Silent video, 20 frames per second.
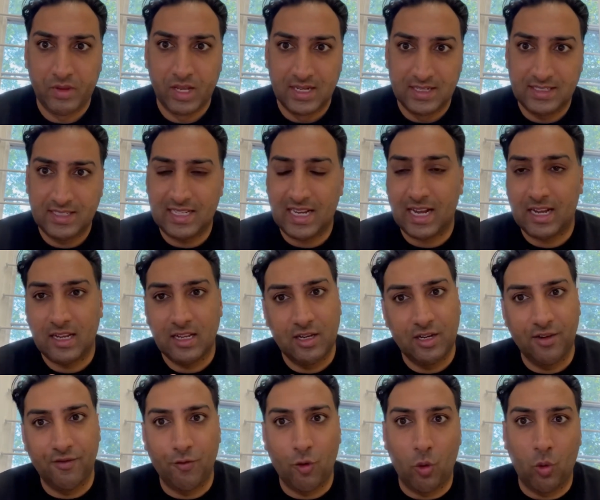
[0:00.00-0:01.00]

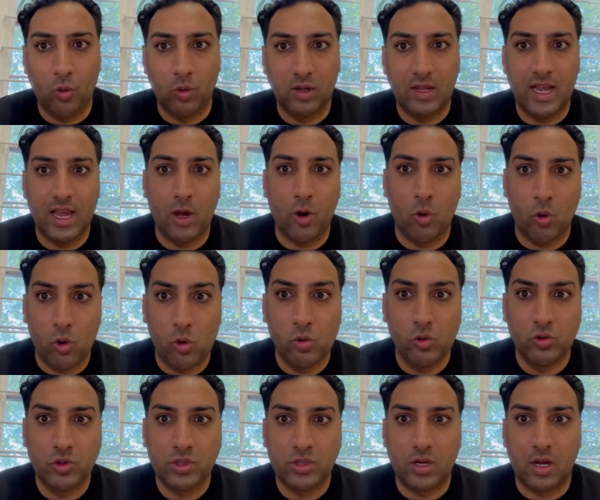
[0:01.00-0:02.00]
Second of all, it
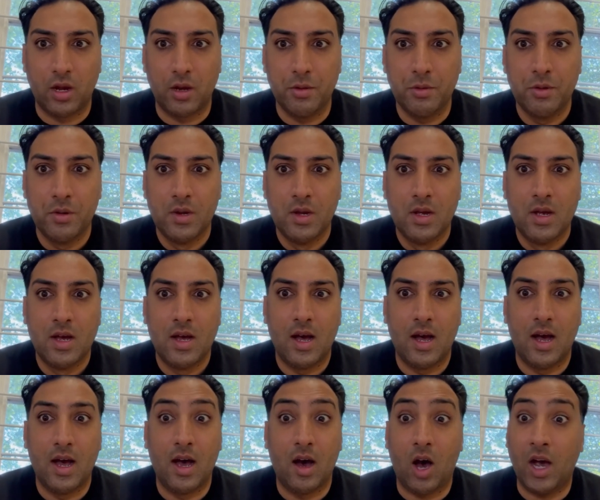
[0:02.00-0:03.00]
also,
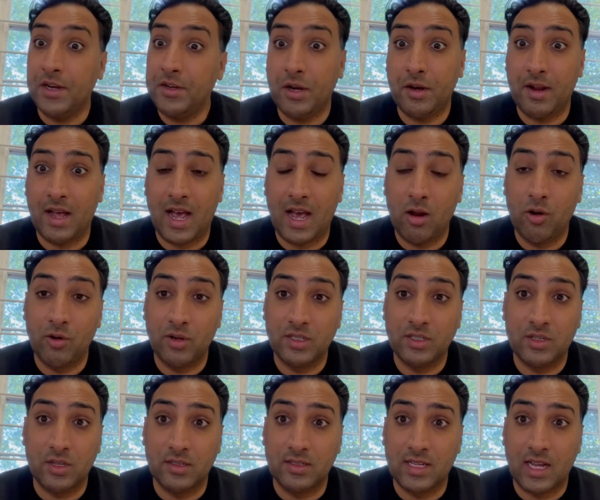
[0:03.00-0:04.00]
I don't know how long it's
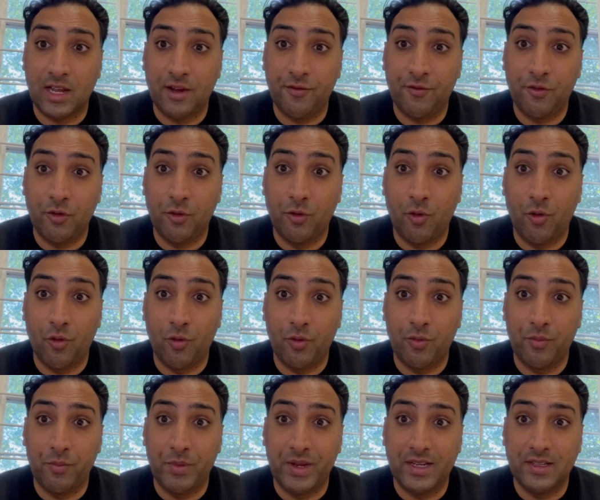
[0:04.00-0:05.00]
going to take for
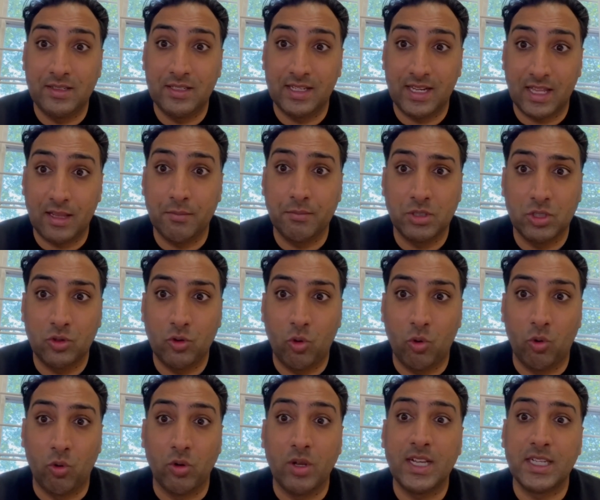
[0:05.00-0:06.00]
me to get them to
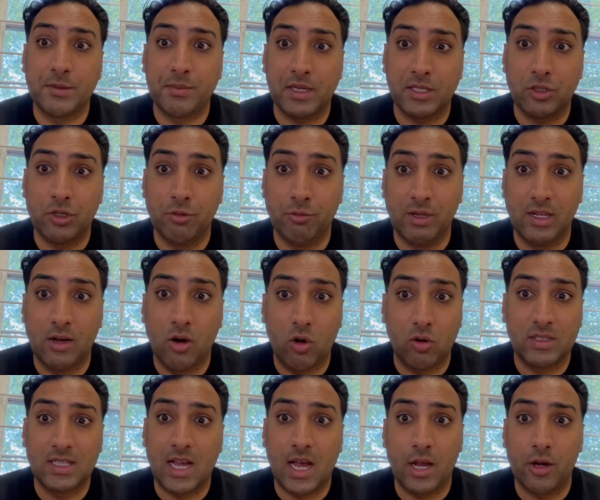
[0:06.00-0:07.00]
court, especially with
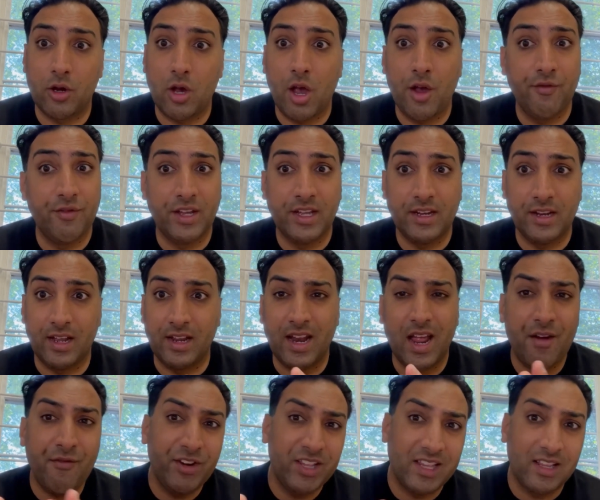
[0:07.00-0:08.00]
lockdown, COVID, and
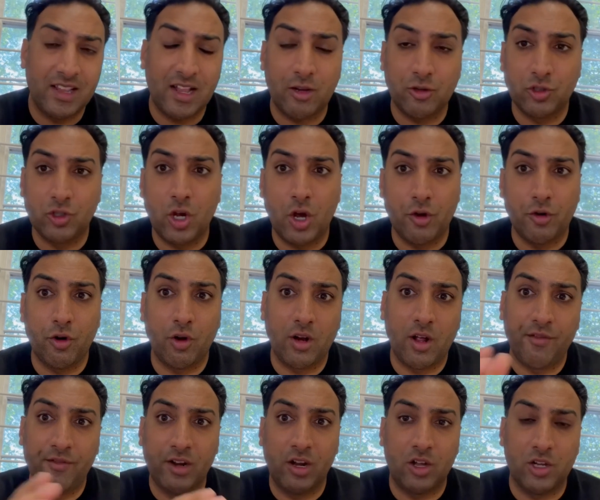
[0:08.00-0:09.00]
everything that was going on
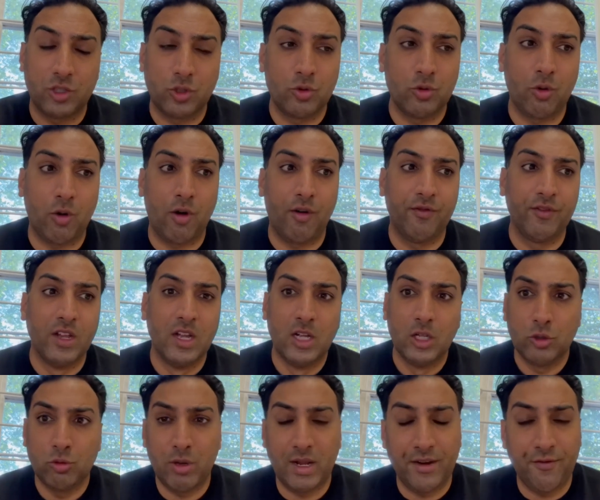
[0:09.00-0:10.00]
over the last 12,
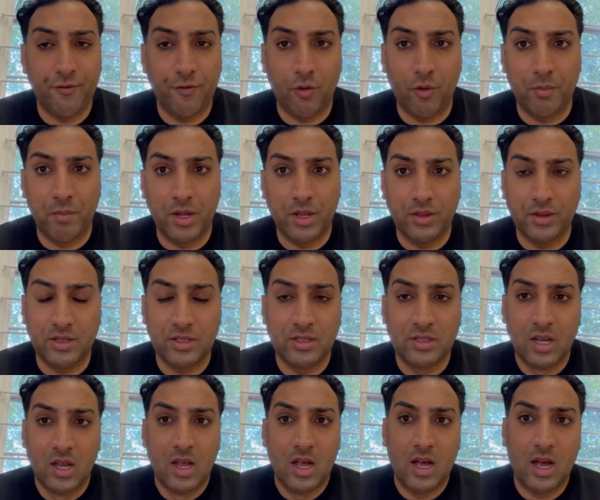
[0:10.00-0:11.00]
24
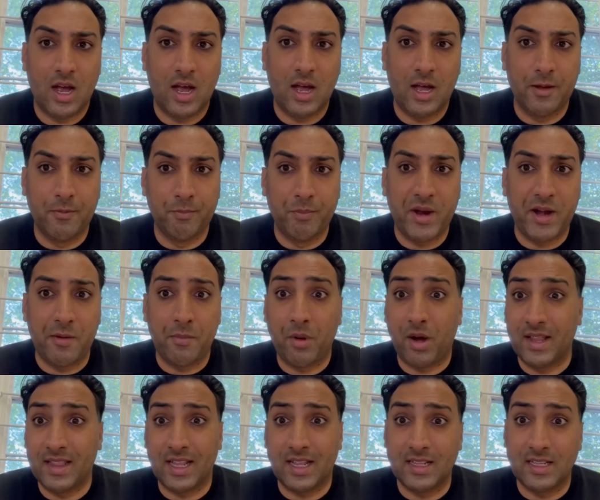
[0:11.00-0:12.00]
months. Bear in
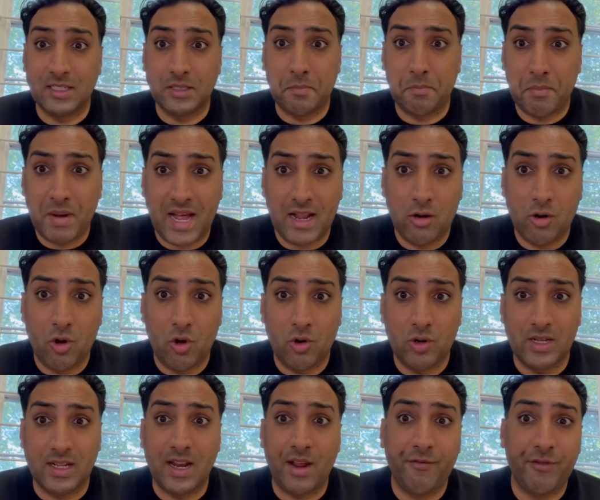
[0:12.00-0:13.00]
mind that there's a
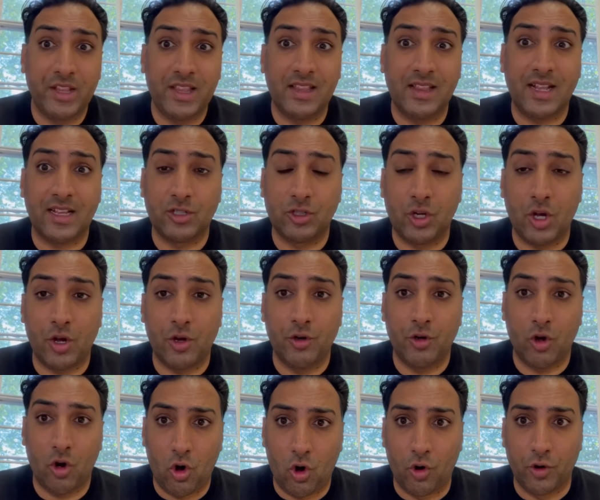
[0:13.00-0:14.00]
backlog and everything that's
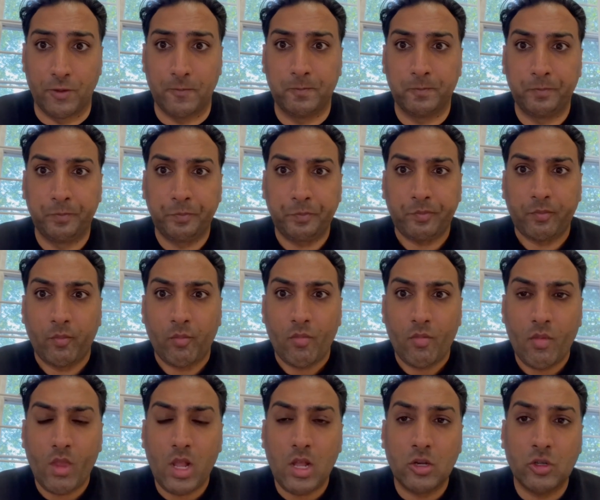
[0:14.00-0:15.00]
going on.
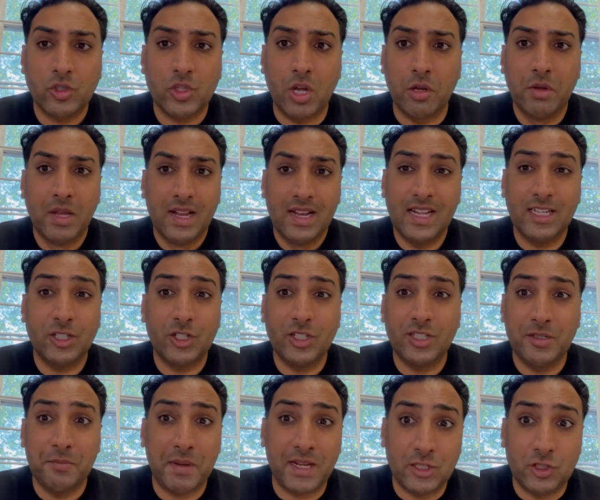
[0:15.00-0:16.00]
So let's
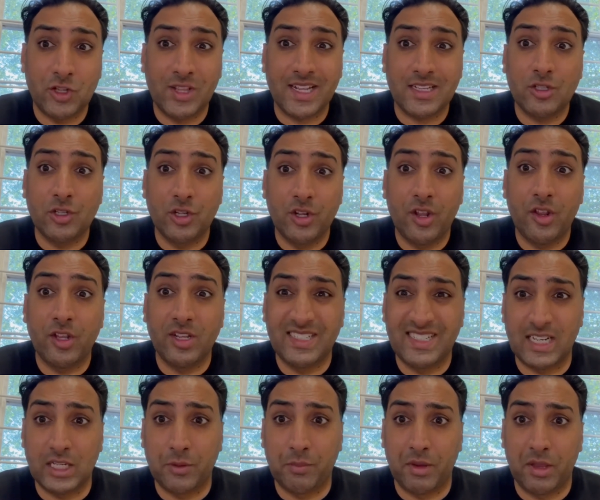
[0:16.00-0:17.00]
just imagine that's another
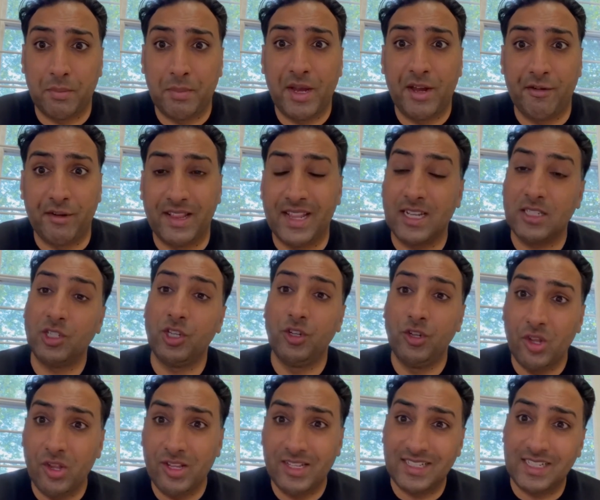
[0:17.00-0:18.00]
6-month period. That's
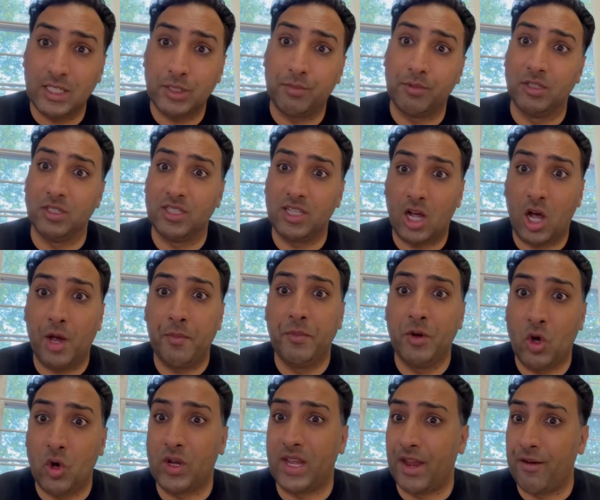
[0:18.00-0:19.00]
another 6 months that I'm
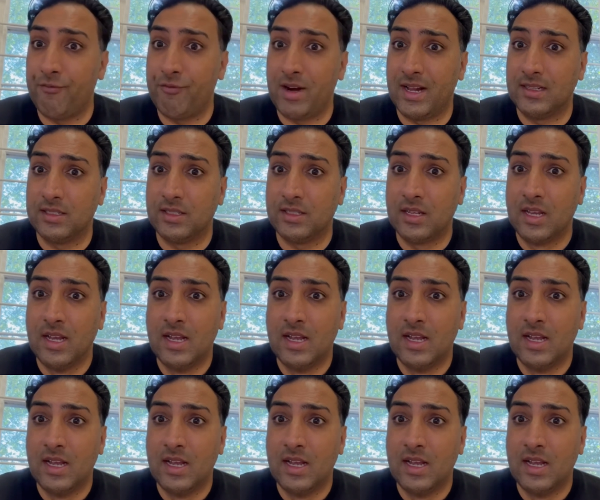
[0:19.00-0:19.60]
not getting rent.